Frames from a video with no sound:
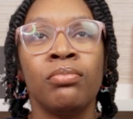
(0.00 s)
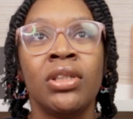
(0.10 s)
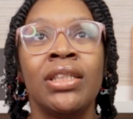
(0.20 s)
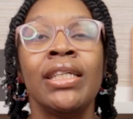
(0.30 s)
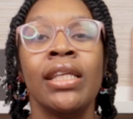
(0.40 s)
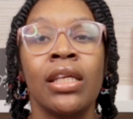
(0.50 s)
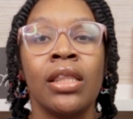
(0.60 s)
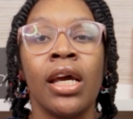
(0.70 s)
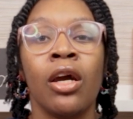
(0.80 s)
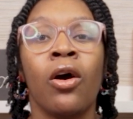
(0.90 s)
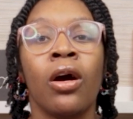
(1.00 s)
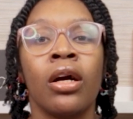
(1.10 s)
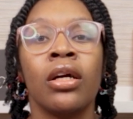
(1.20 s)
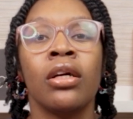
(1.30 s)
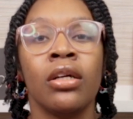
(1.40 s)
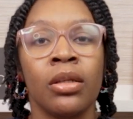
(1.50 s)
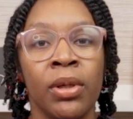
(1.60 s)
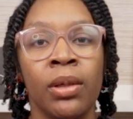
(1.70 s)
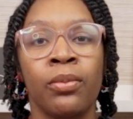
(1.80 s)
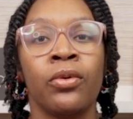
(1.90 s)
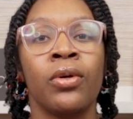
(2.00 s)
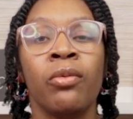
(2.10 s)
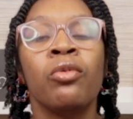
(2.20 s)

see that they are good people